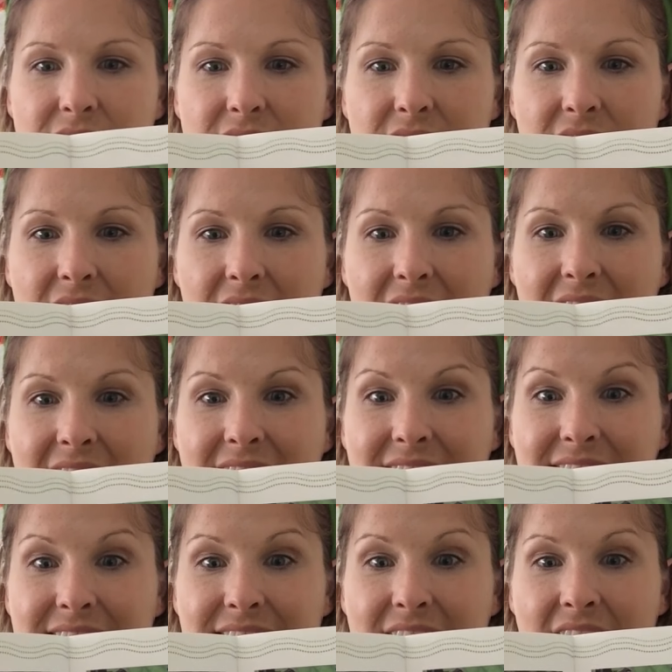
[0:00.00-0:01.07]
The
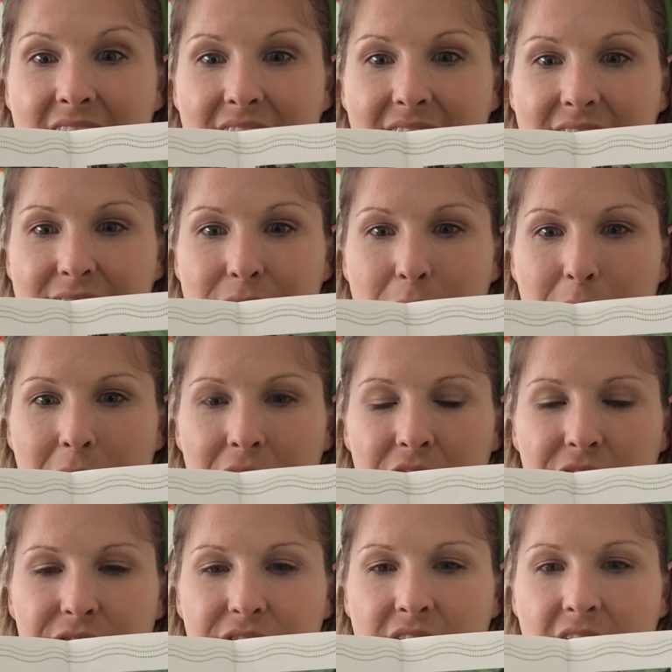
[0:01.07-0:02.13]
89
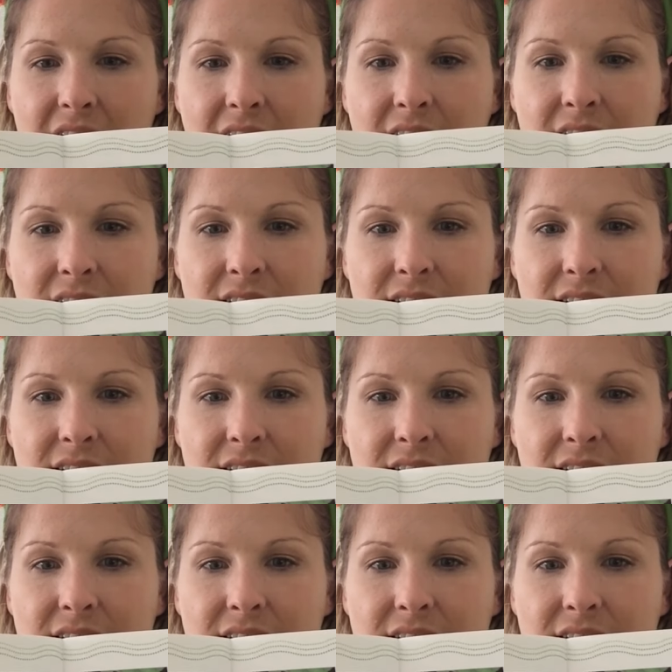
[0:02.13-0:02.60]
butterfly.